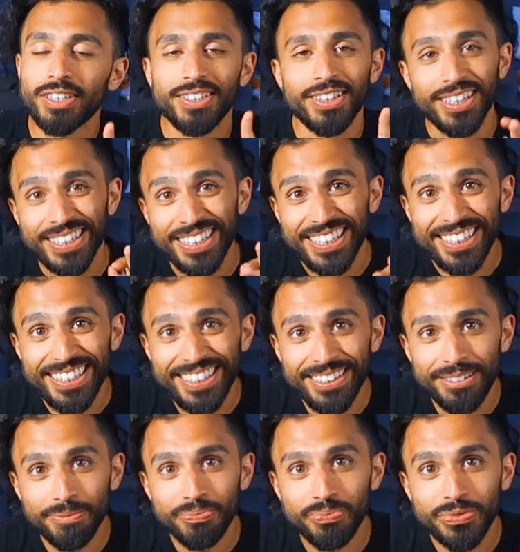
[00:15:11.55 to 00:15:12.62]
The
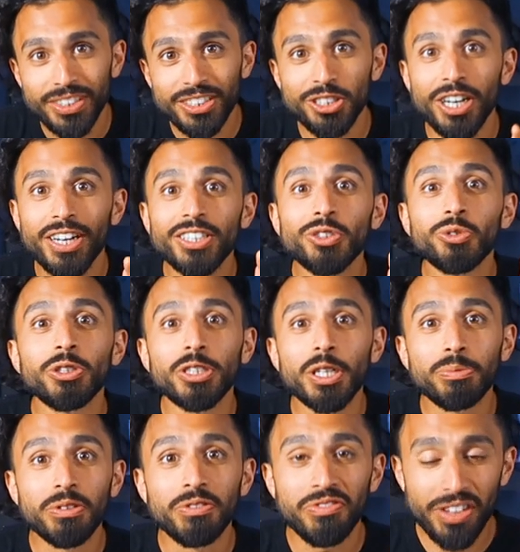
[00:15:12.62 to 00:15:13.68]
key is you gotta switch
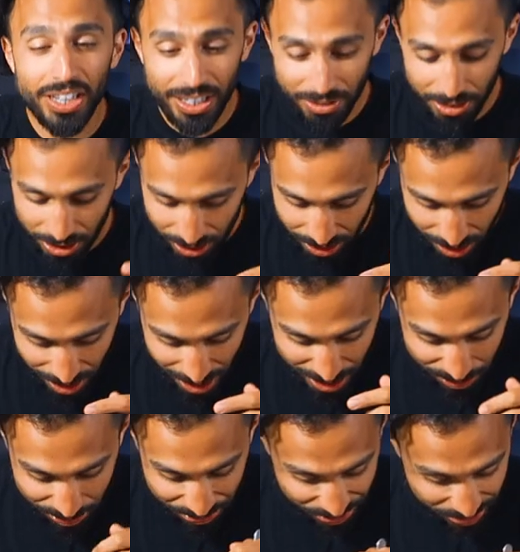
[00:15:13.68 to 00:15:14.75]
up the flavors. All
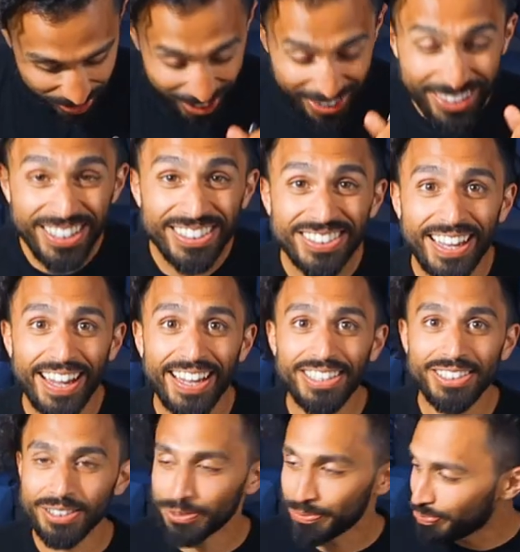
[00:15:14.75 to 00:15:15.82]
right. In this
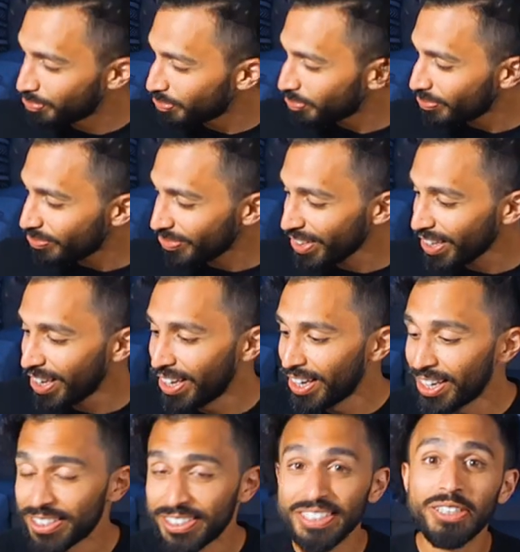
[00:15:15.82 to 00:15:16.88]
case,
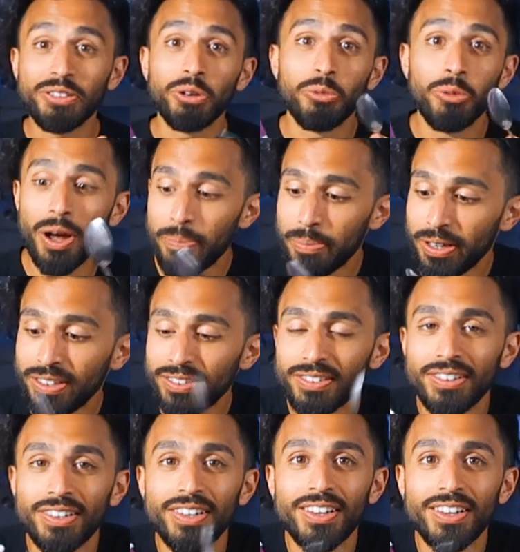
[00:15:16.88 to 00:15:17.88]
secret weapon,